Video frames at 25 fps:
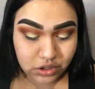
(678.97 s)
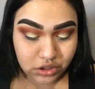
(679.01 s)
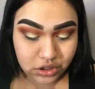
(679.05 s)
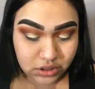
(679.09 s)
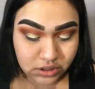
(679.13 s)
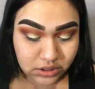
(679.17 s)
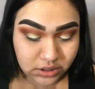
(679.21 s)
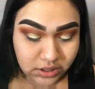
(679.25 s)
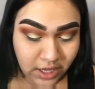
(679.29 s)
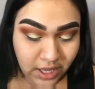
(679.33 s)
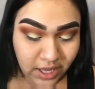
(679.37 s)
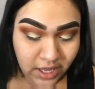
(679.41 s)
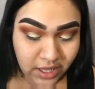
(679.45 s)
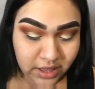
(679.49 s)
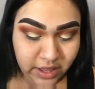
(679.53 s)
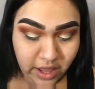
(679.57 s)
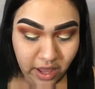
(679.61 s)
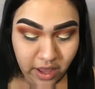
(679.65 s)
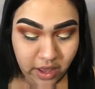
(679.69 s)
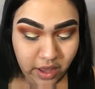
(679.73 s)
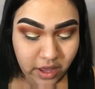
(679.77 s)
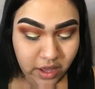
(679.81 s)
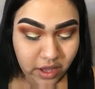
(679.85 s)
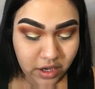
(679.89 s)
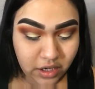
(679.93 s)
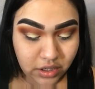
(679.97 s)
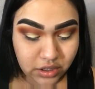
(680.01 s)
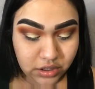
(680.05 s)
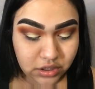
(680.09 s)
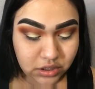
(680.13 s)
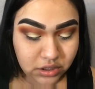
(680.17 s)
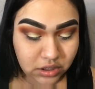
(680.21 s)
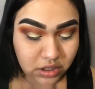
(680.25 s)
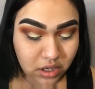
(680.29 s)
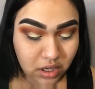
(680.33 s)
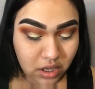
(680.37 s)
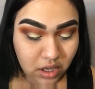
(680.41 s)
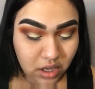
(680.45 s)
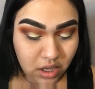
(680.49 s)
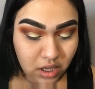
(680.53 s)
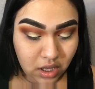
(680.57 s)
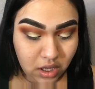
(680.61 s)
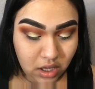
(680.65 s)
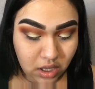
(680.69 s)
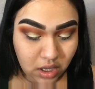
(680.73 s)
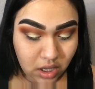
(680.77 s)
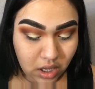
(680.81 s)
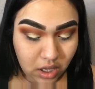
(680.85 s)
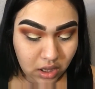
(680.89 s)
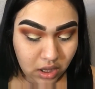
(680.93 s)
Just like that.
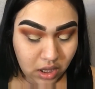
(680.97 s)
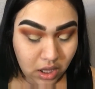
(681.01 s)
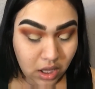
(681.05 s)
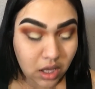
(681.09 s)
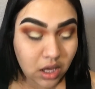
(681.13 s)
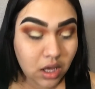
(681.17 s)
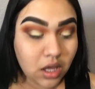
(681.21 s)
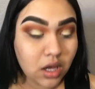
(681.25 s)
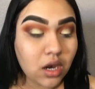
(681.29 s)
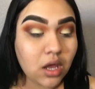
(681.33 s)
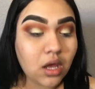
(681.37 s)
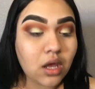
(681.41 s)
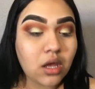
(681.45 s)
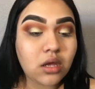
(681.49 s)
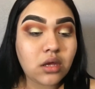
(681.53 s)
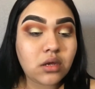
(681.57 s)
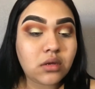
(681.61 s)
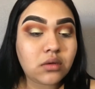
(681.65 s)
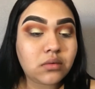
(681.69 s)
And then